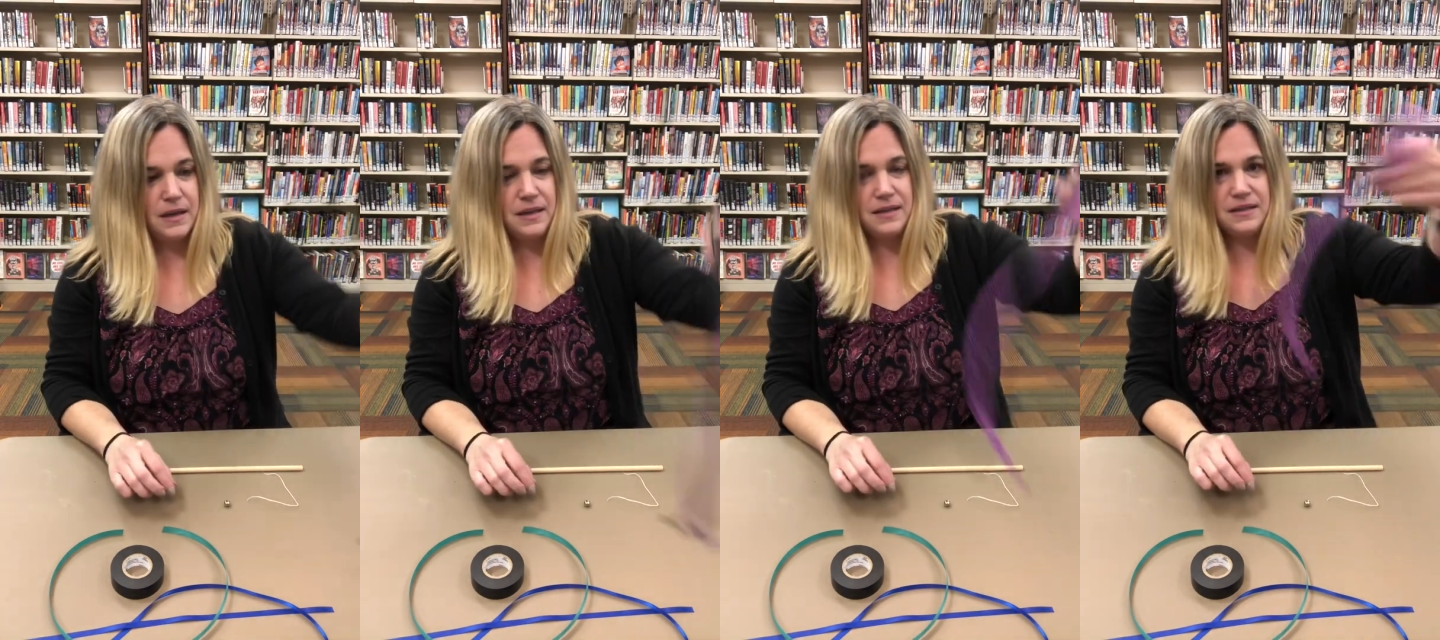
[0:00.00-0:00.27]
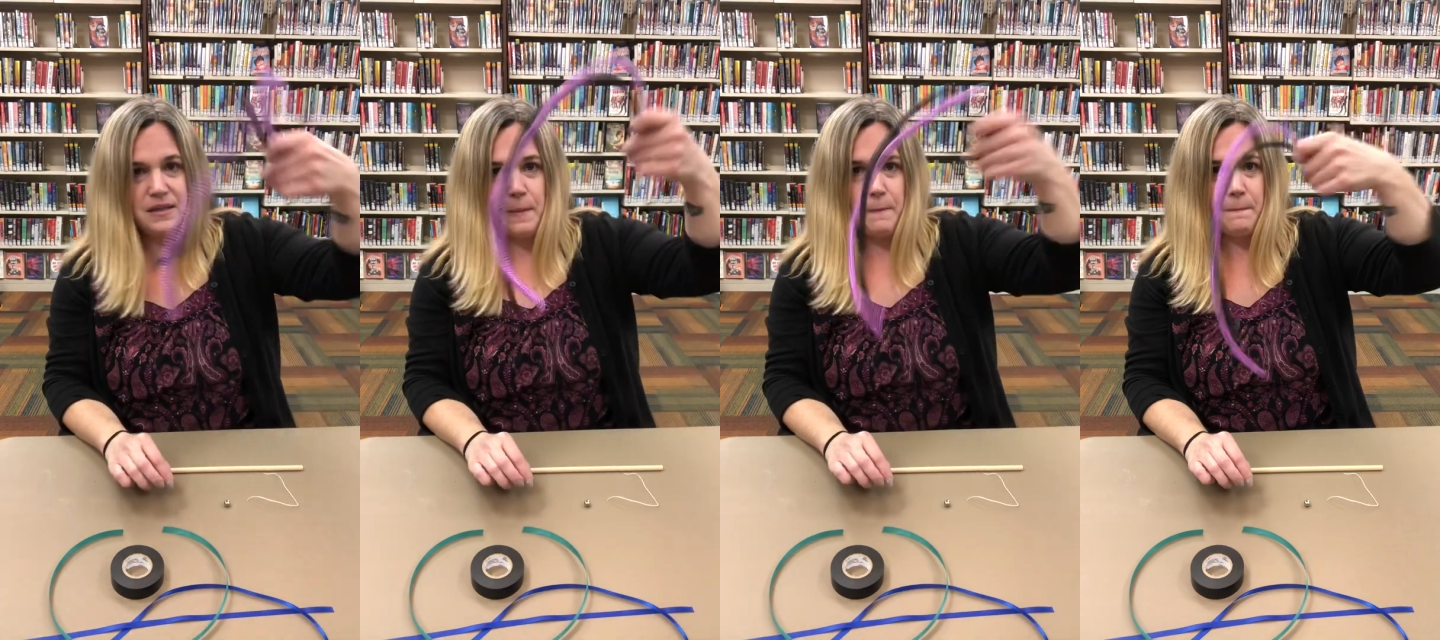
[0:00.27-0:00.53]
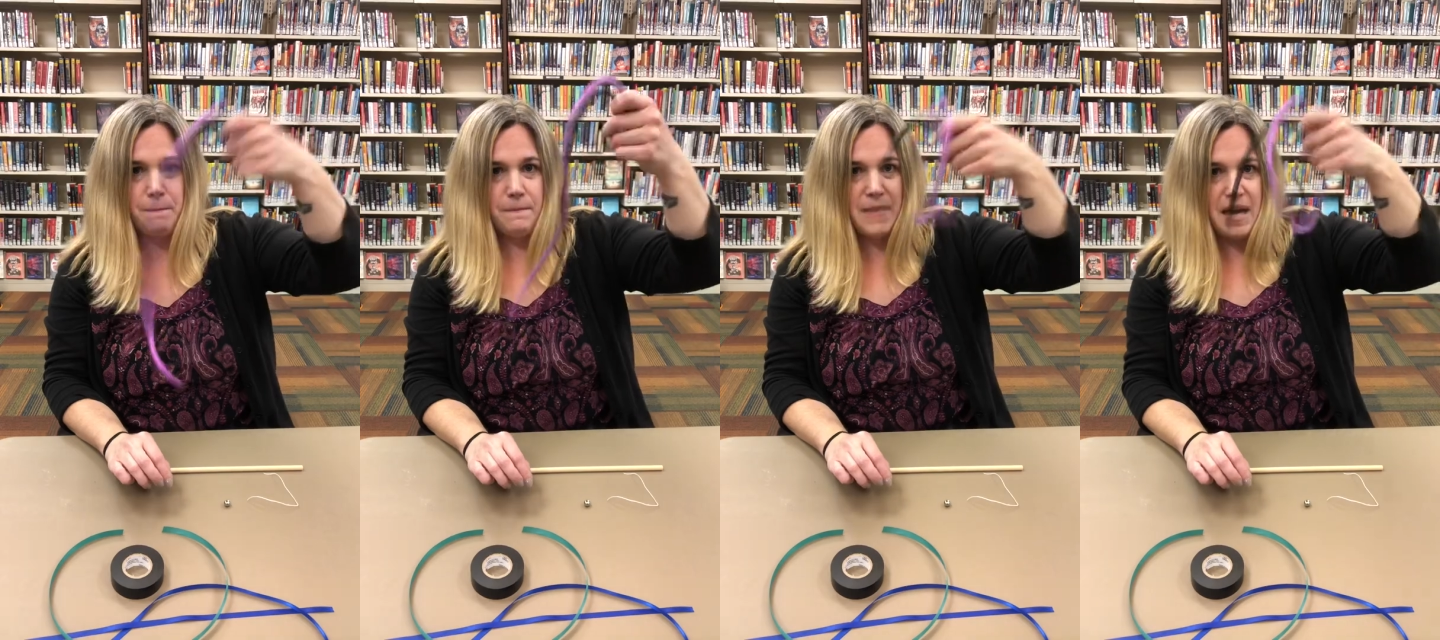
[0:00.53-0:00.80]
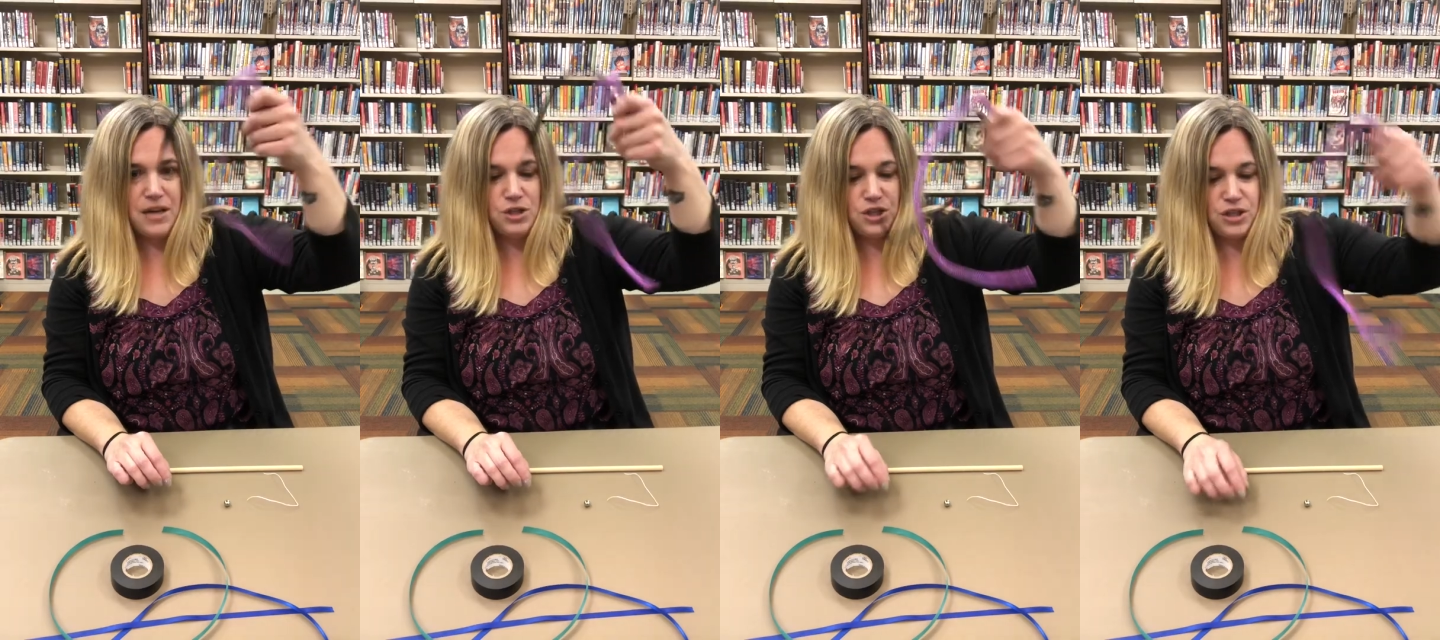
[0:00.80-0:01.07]
some
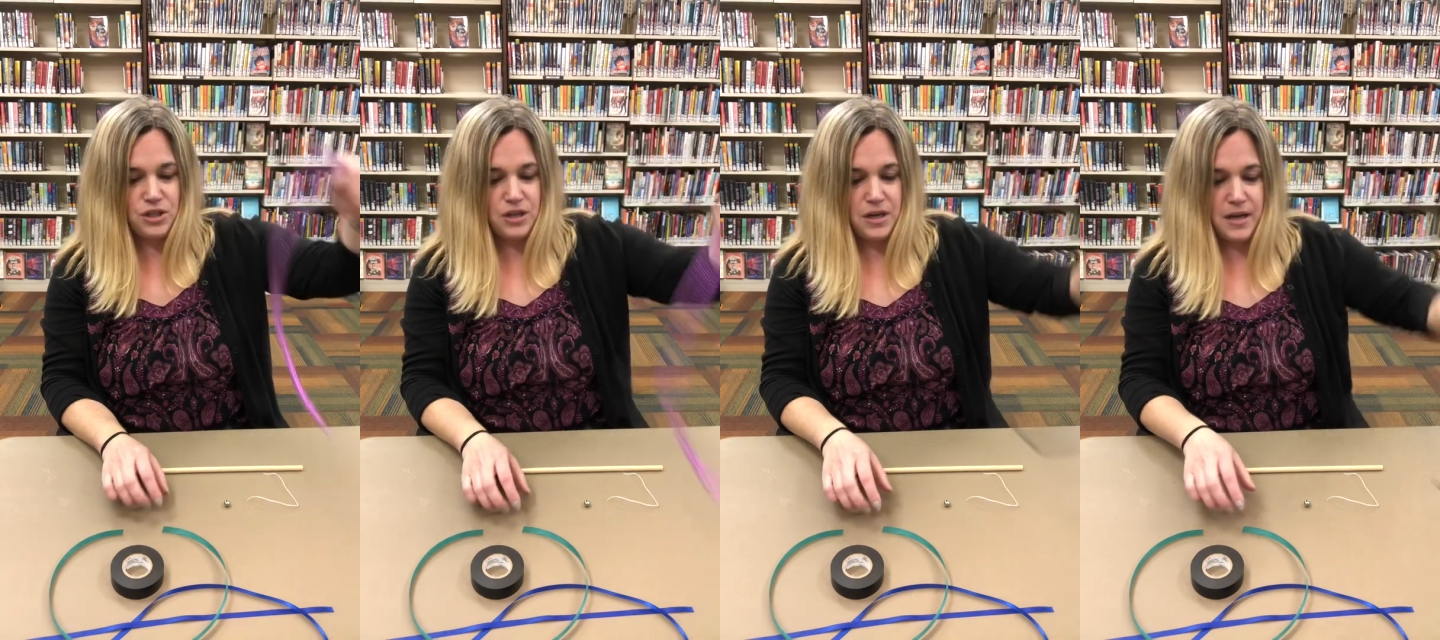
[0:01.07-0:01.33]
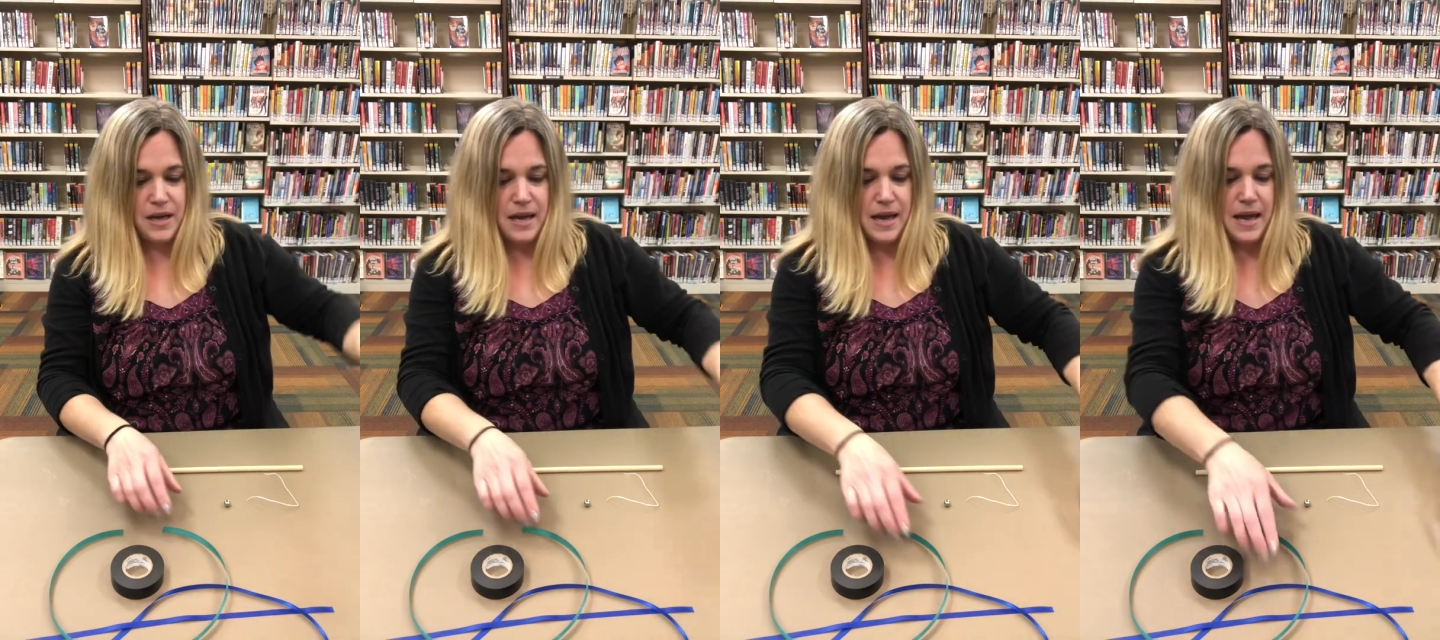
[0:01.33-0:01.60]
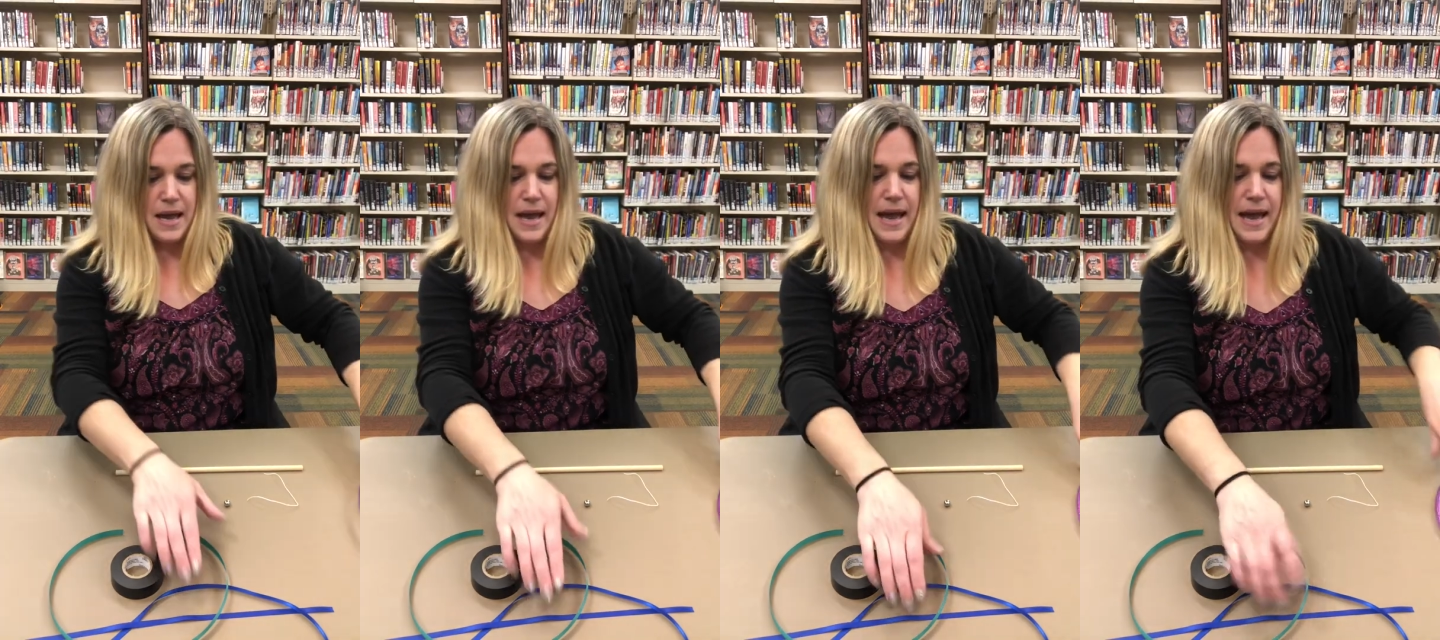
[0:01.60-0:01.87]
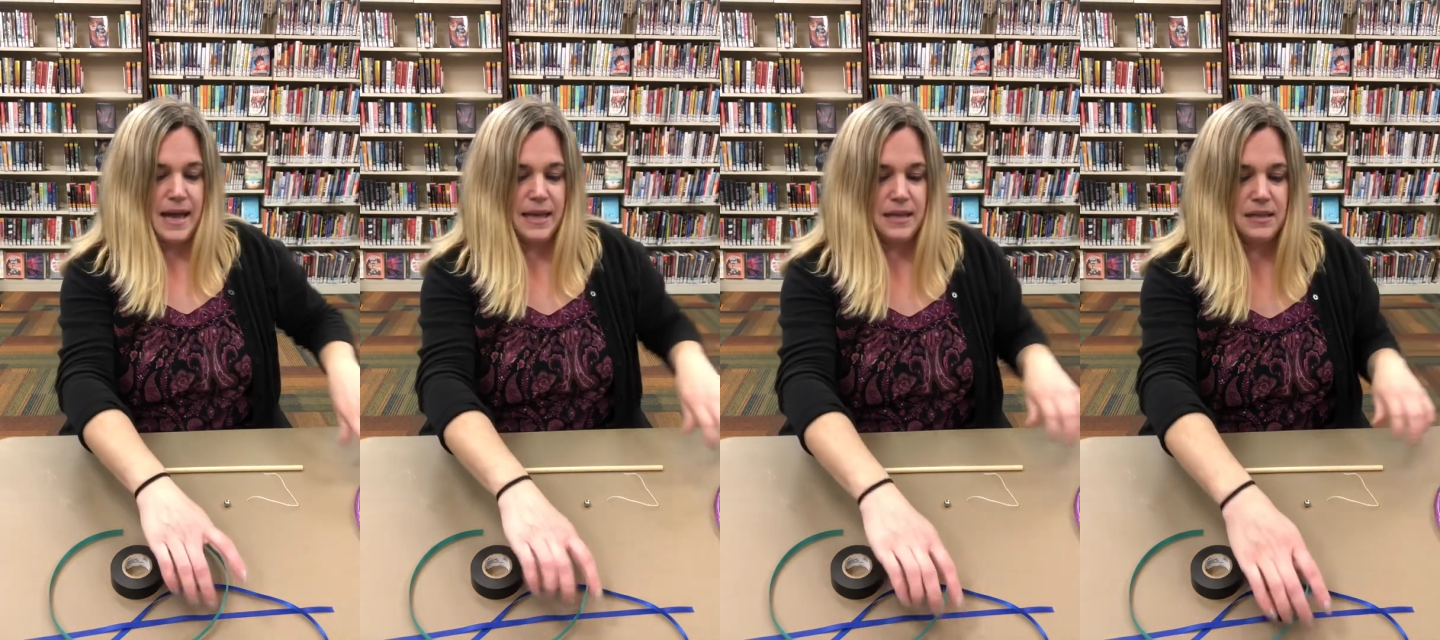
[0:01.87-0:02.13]
mesh,
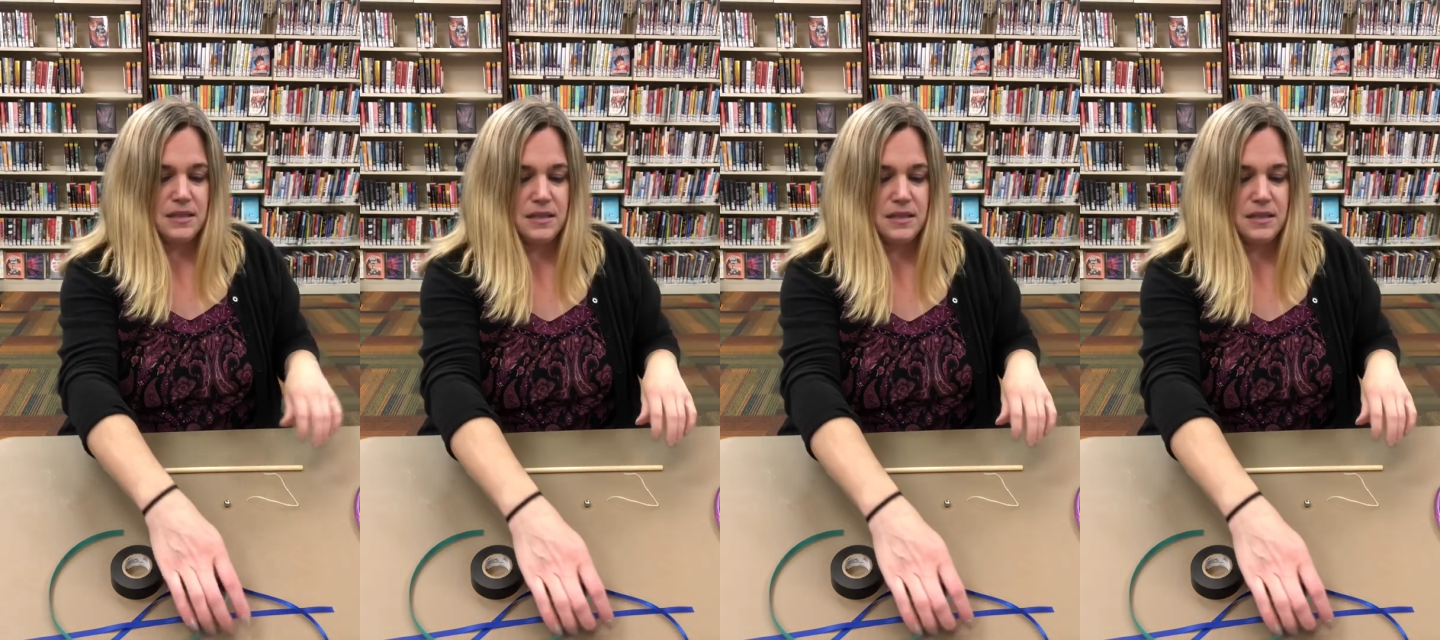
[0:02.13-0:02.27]
and